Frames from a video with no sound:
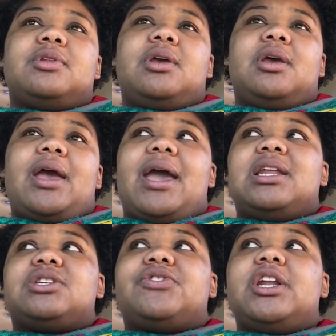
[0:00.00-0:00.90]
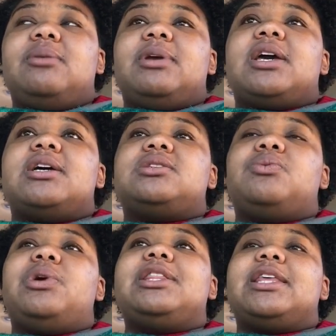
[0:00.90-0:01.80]
And it's funny because
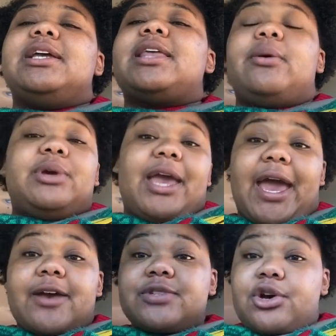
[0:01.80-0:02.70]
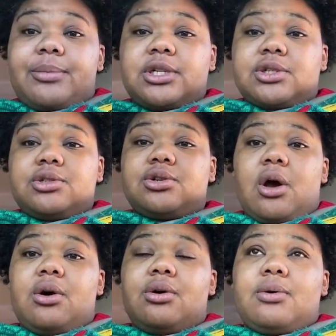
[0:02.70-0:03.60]
we think that we have so much
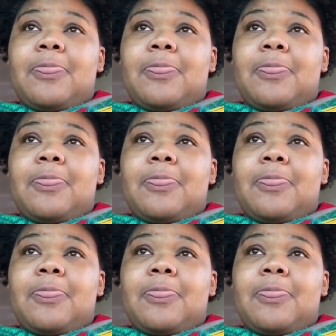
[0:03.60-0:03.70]
control.